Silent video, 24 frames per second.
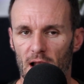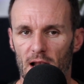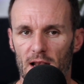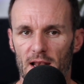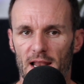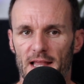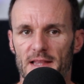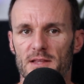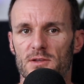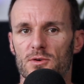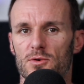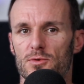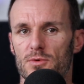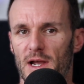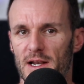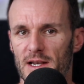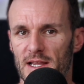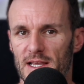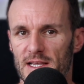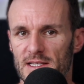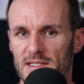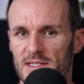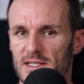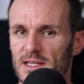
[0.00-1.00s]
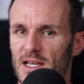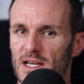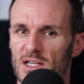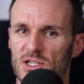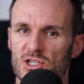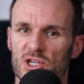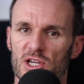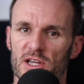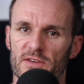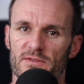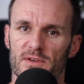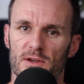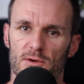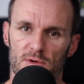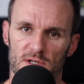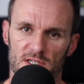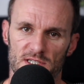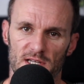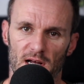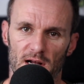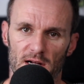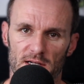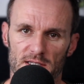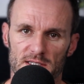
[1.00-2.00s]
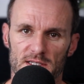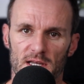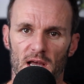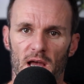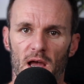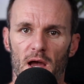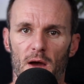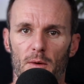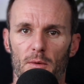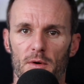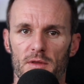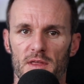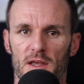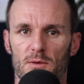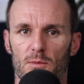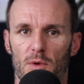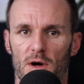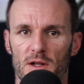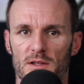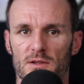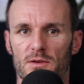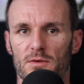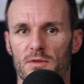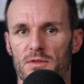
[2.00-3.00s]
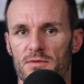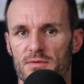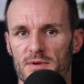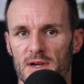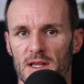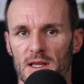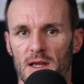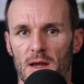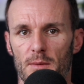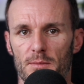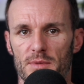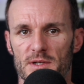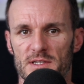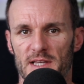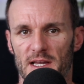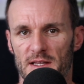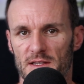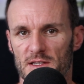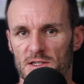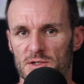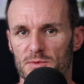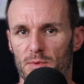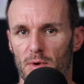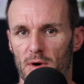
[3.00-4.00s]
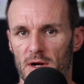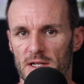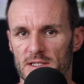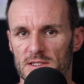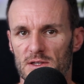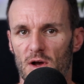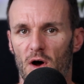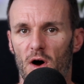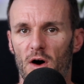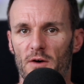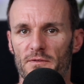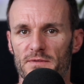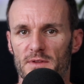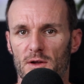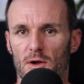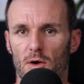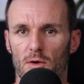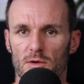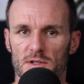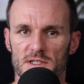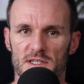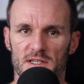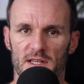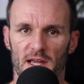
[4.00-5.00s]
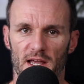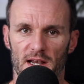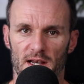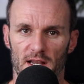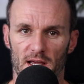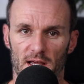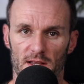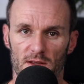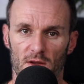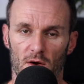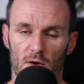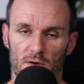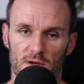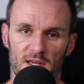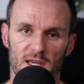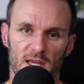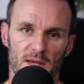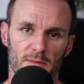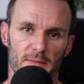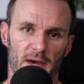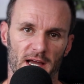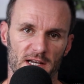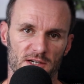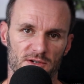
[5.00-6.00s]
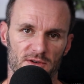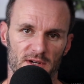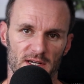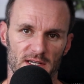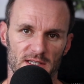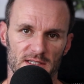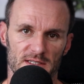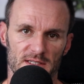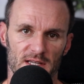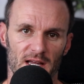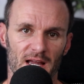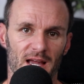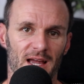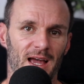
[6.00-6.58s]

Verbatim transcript: led to Easy achieving results within 1 to 3 percentage points of the gold standard on key metrics,